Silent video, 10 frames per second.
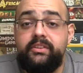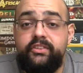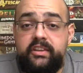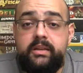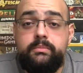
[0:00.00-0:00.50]
it
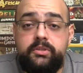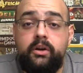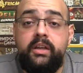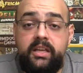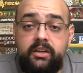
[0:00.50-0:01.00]
seems,
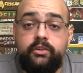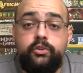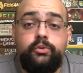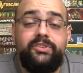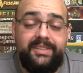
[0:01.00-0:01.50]
are here
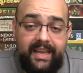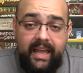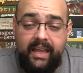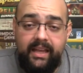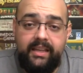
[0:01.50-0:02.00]
to
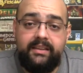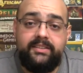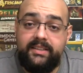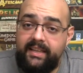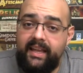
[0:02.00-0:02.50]
stay, and
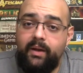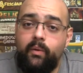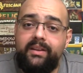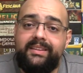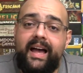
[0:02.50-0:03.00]
today I
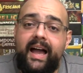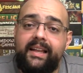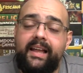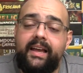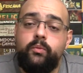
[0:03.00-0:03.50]
wanted to
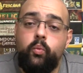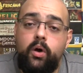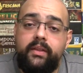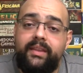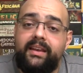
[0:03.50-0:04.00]
highlight
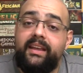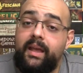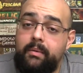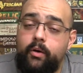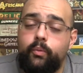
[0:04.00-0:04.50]
one that
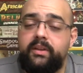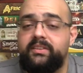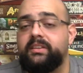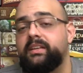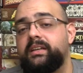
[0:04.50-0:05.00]
came out
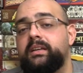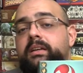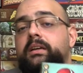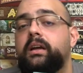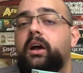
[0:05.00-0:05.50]
recently
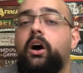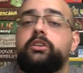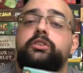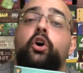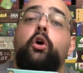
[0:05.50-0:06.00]

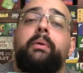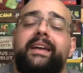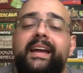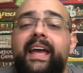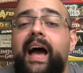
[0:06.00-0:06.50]
called
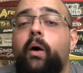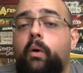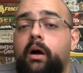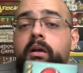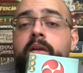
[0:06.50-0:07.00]

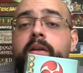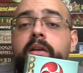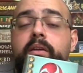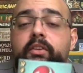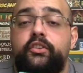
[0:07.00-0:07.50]
Kobayakawa.
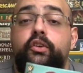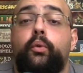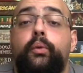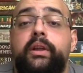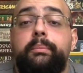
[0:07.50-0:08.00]
This is a
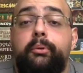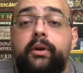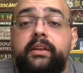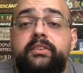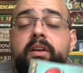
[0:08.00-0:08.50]

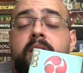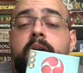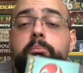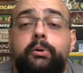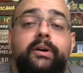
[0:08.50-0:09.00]
reprint
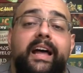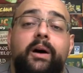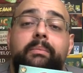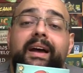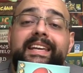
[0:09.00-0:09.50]
put
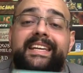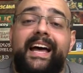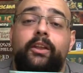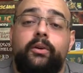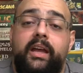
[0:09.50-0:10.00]
out by
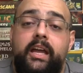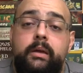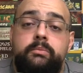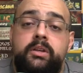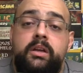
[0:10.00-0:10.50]
IELLO
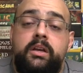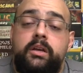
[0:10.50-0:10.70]
Games,